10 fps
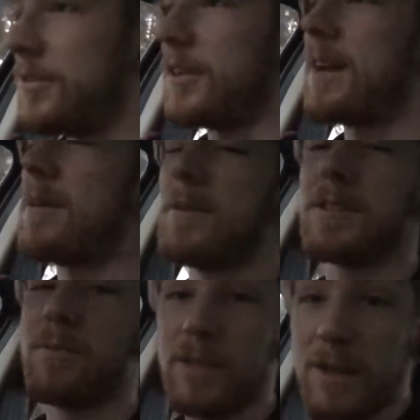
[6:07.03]
you'll get one where
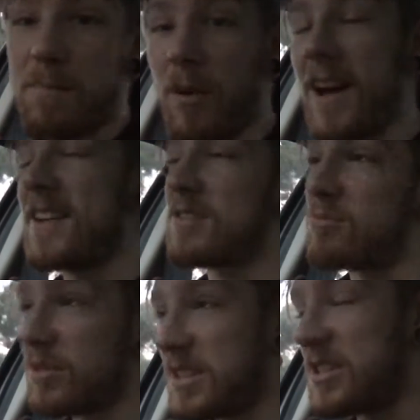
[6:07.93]
it's really bright and it's
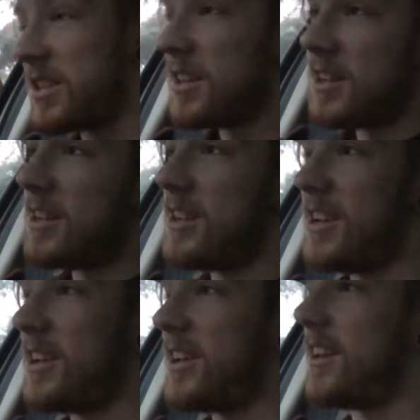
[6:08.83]
really,
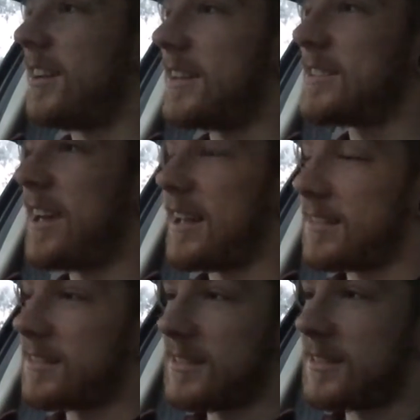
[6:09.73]
it's like
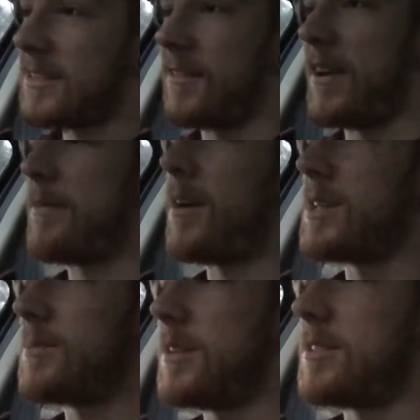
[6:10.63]
a
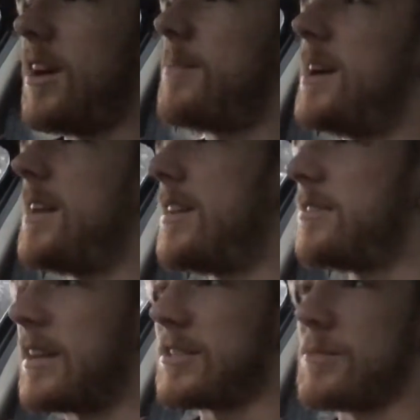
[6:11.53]
vampire's worst nightmare, and then
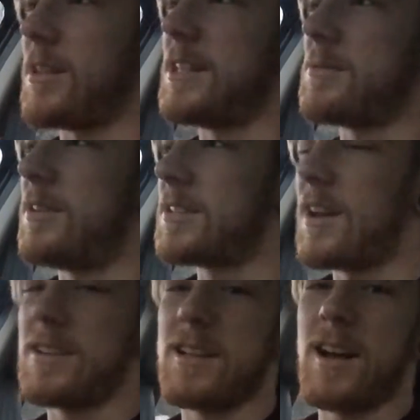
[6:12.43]
you'll get times like this where it's
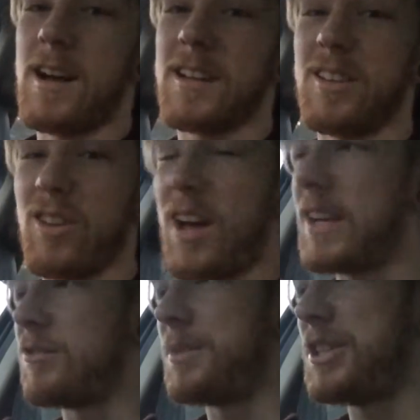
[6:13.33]
kind of dark and the
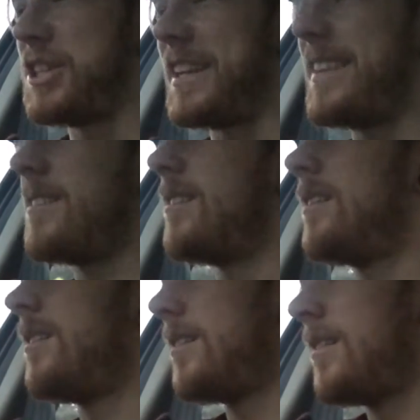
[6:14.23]
lighting will be shit,
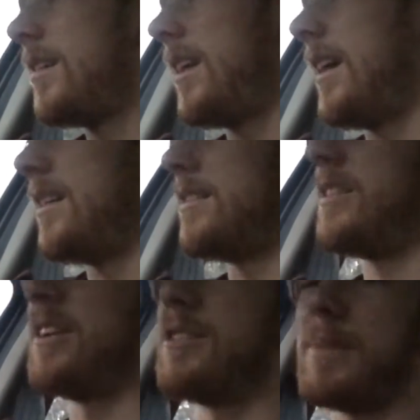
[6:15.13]
and
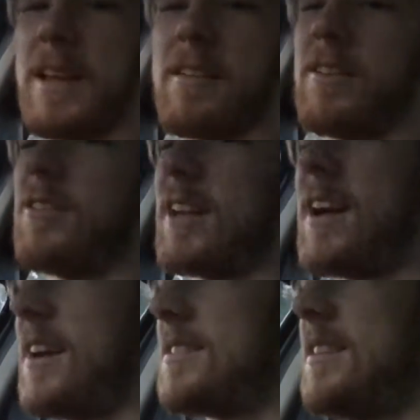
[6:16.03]
you'll be hearing all the
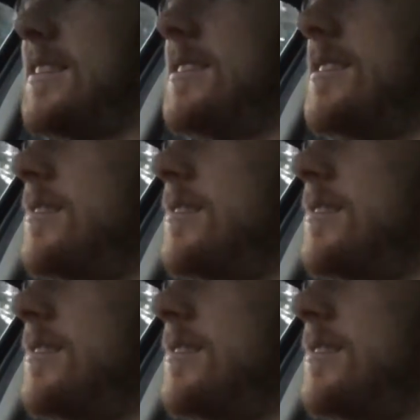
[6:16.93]
car sounds